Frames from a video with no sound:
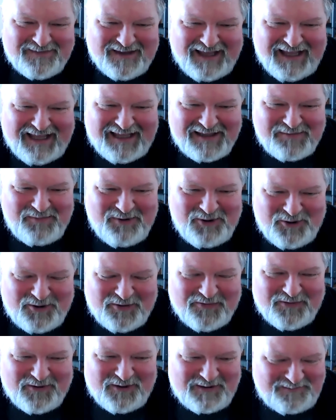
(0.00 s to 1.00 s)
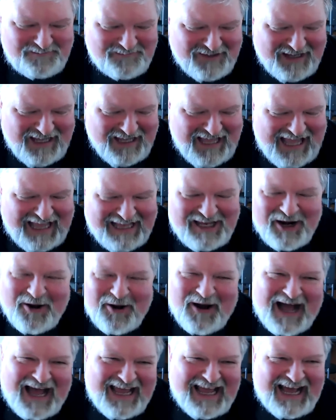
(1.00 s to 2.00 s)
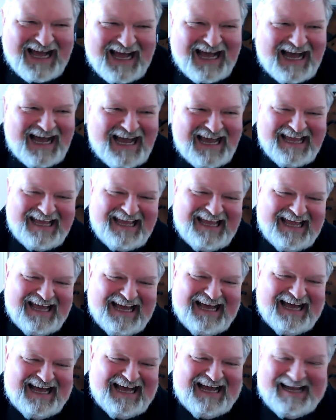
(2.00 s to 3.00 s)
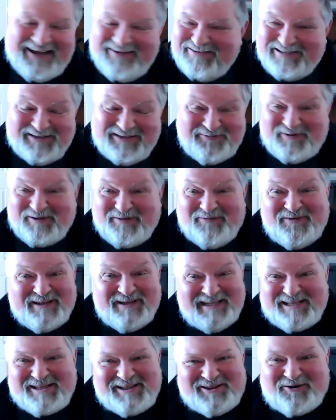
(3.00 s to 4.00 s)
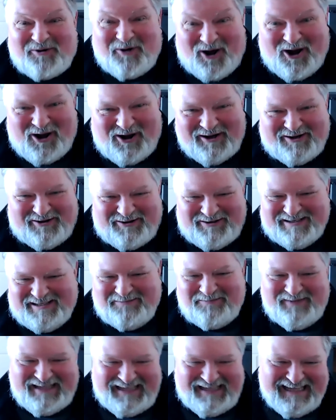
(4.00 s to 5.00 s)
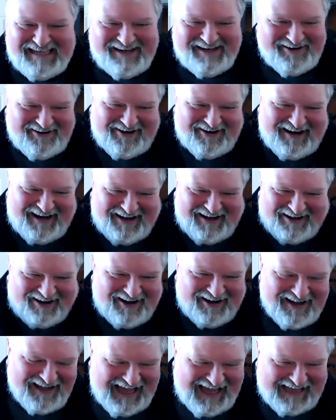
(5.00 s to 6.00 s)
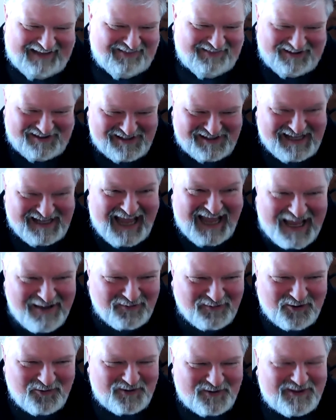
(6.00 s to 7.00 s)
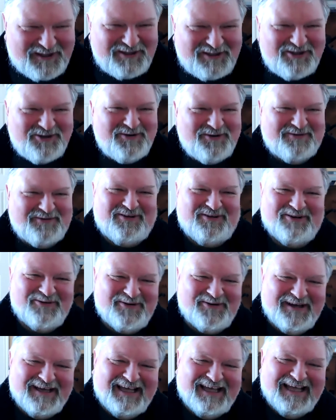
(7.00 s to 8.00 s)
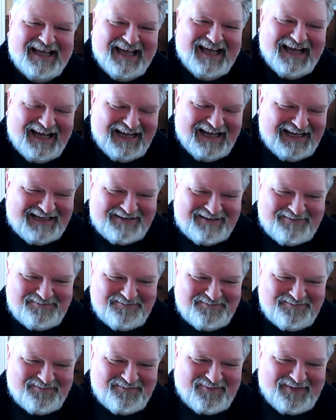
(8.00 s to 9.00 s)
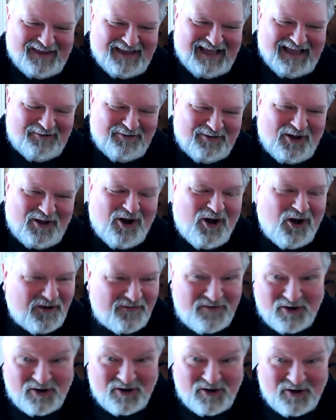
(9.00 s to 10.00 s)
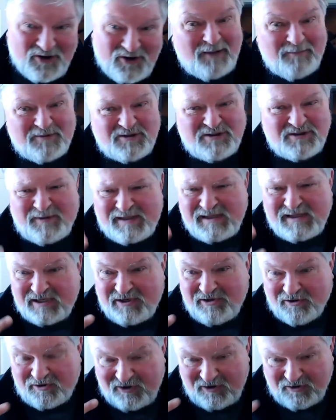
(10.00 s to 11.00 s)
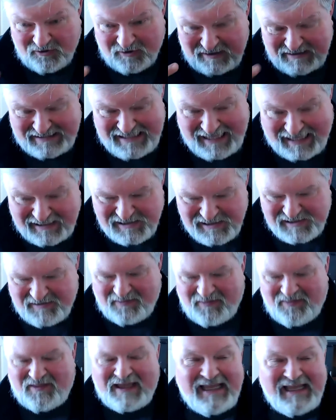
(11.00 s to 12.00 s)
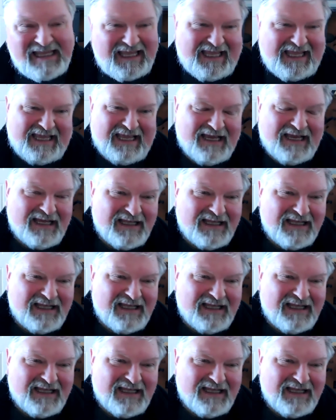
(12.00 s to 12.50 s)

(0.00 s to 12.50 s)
It's beautiful. And I just was feeling so honored to be here at this table with the two of you, with all of your accomplishments and your intense thinking